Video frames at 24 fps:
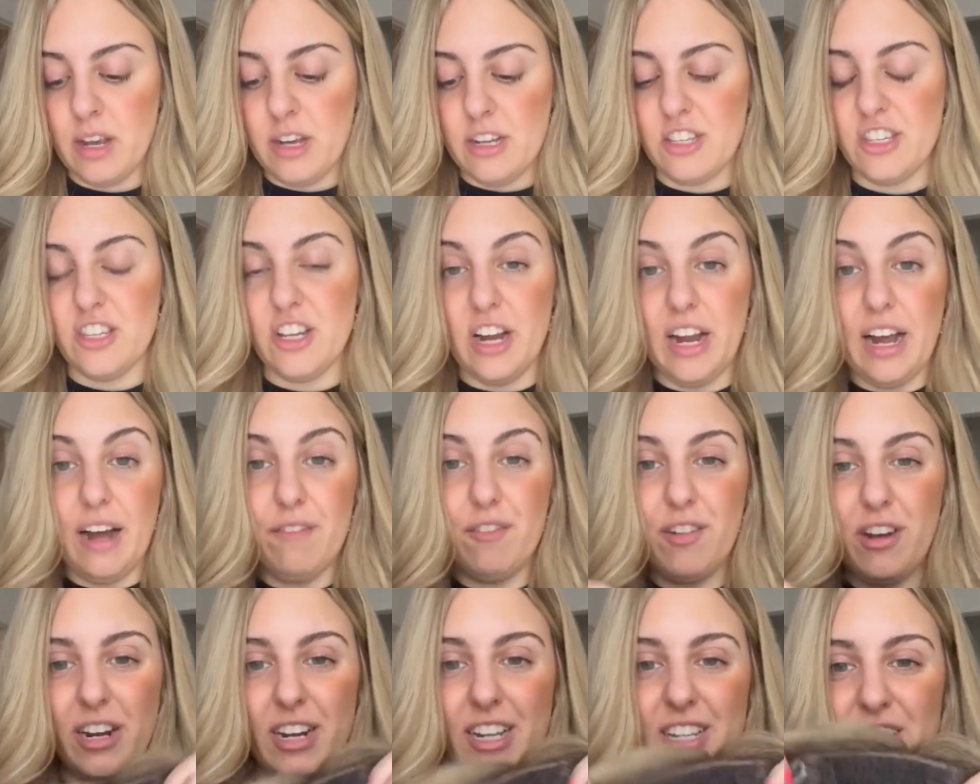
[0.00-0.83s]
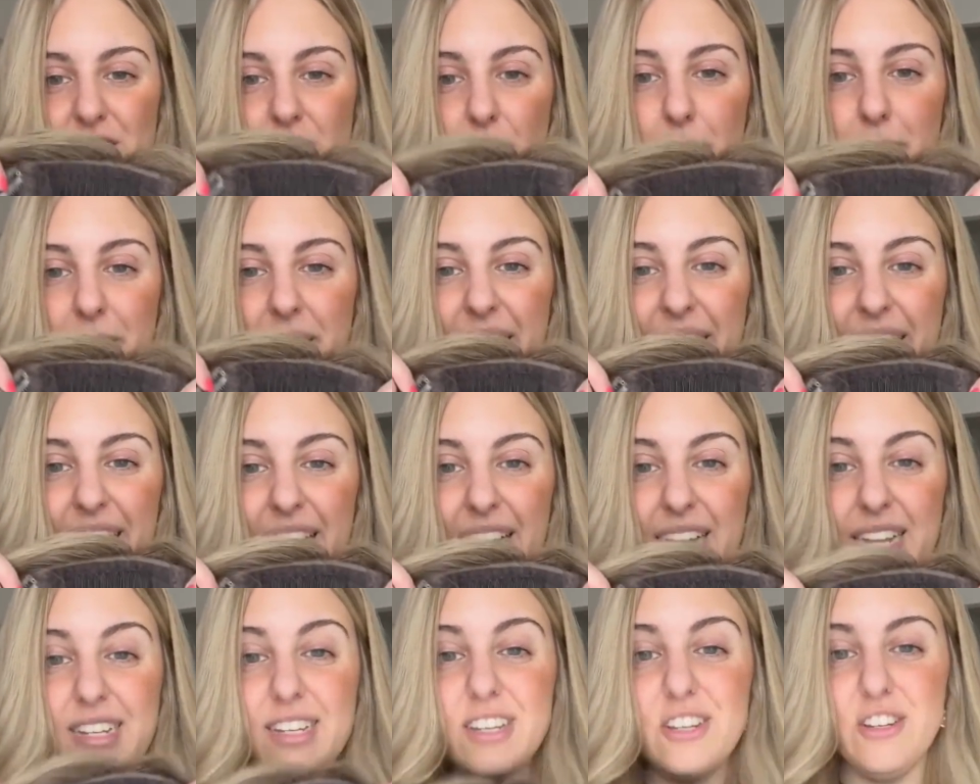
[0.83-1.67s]
So I've got a topper
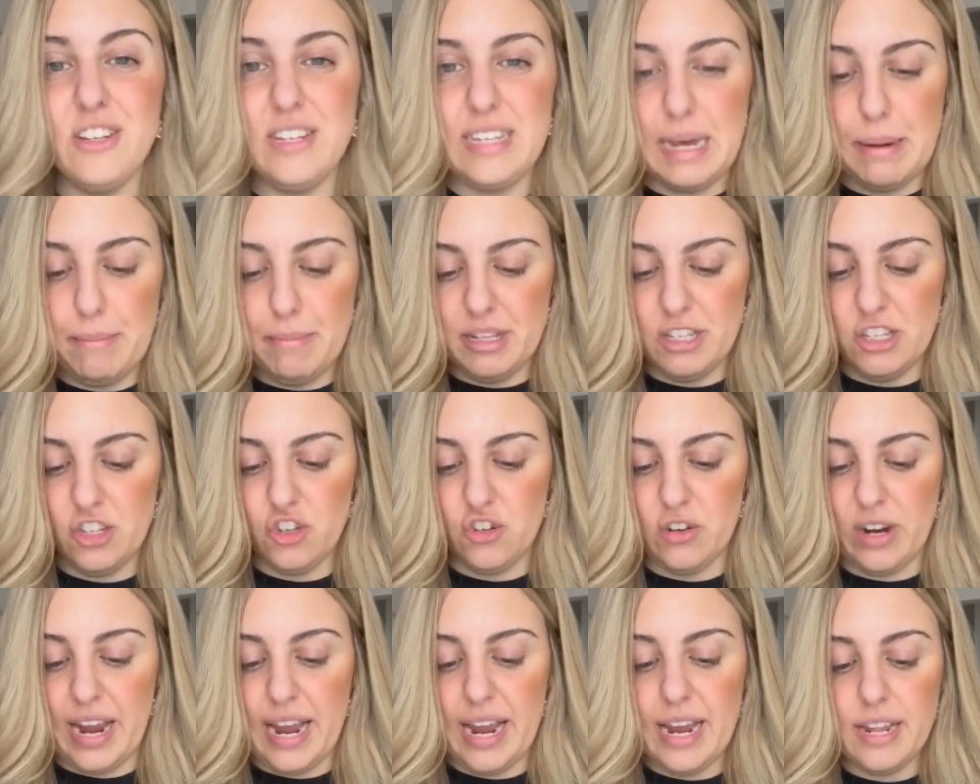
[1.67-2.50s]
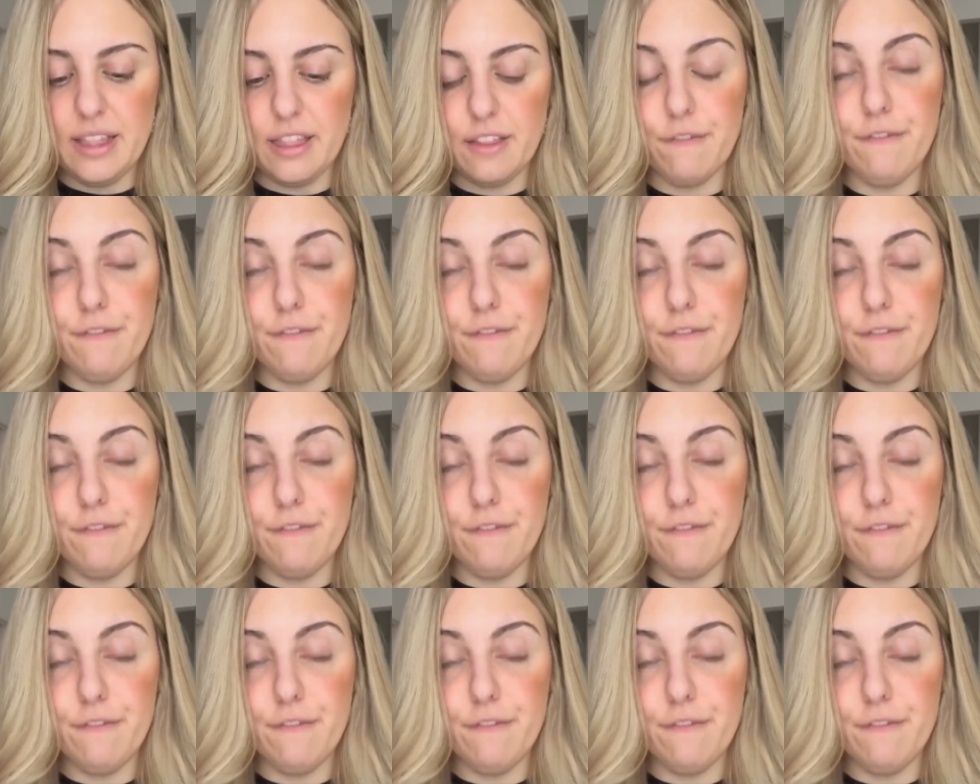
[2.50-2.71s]
here to demonstrate.